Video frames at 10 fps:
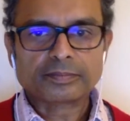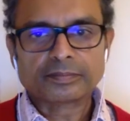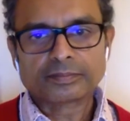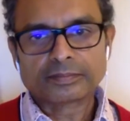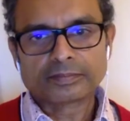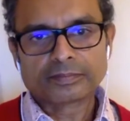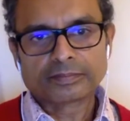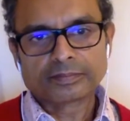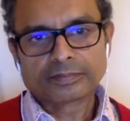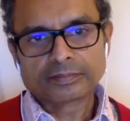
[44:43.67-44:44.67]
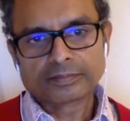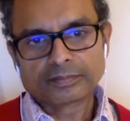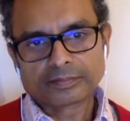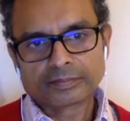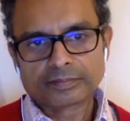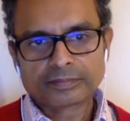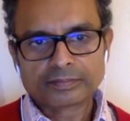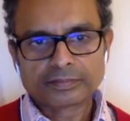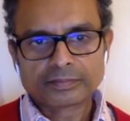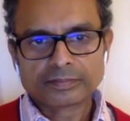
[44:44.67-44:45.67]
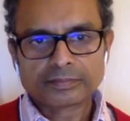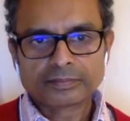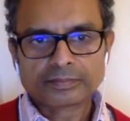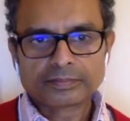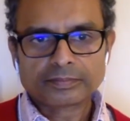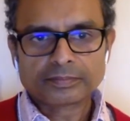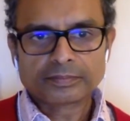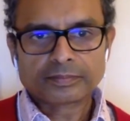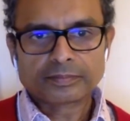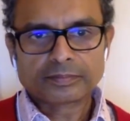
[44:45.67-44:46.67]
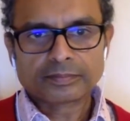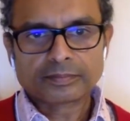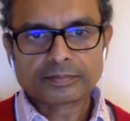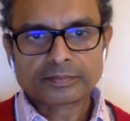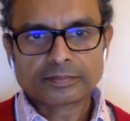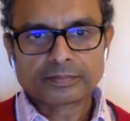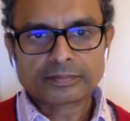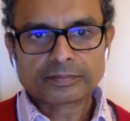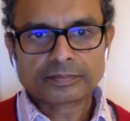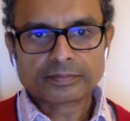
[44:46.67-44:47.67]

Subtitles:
No words are spoken by the person on screen.